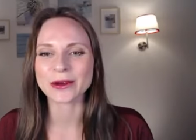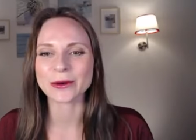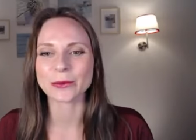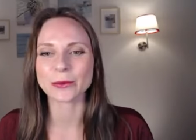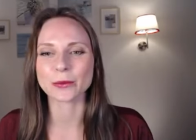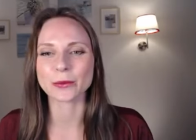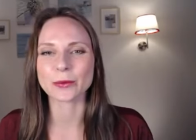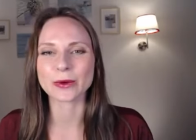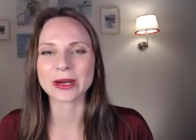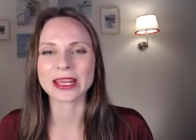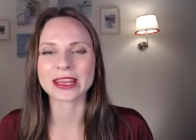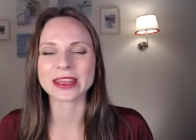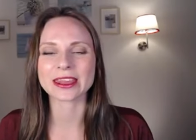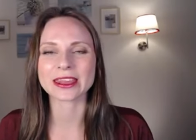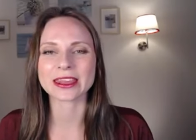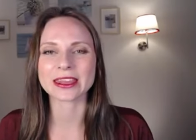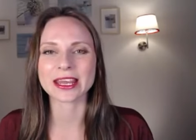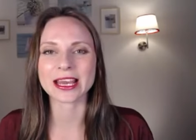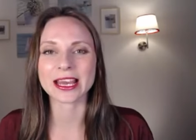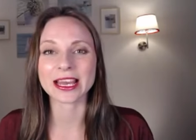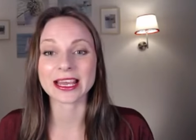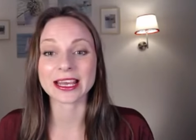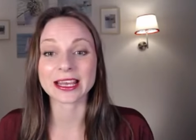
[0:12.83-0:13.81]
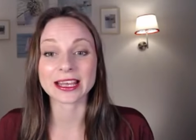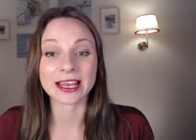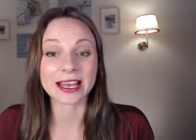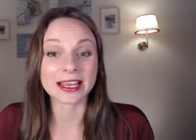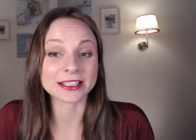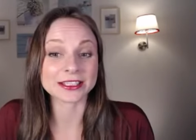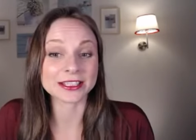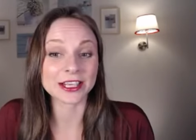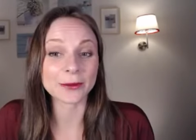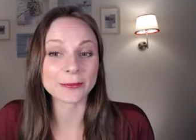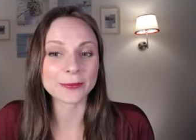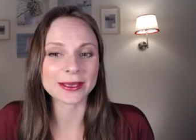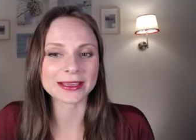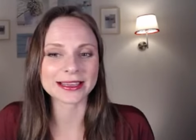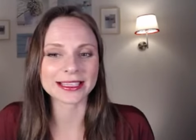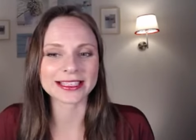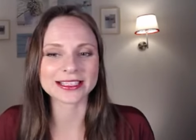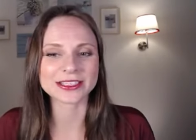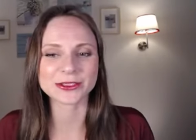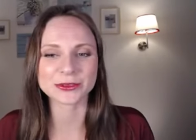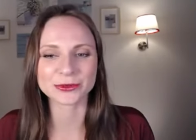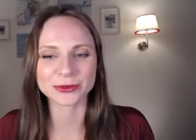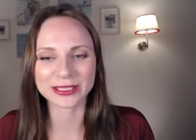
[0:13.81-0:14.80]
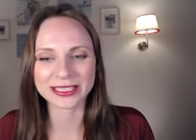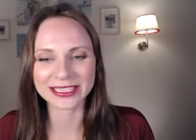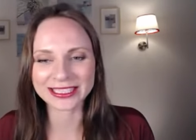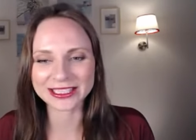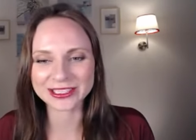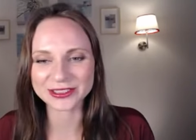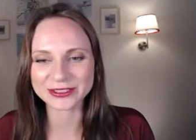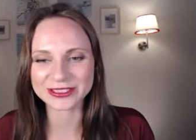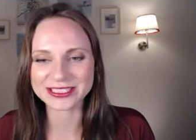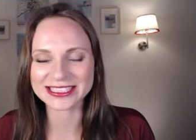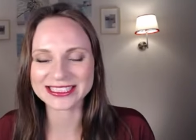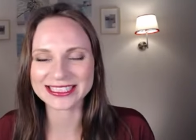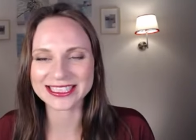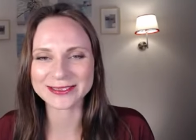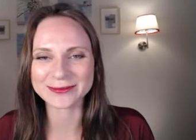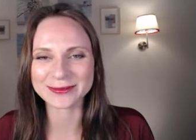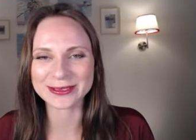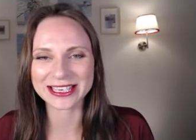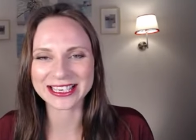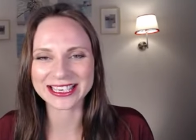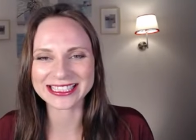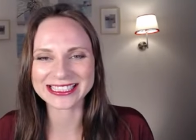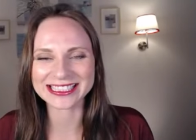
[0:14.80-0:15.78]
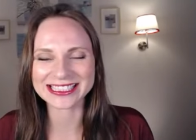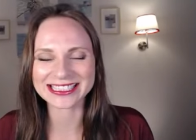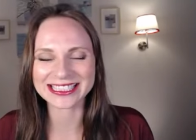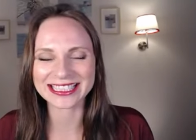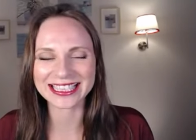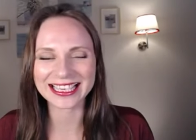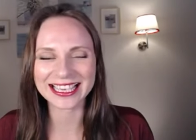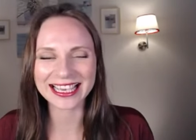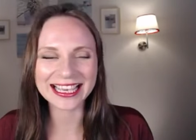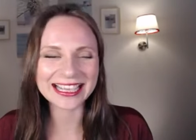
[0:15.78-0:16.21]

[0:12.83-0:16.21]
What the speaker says: with a topic that is really interesting because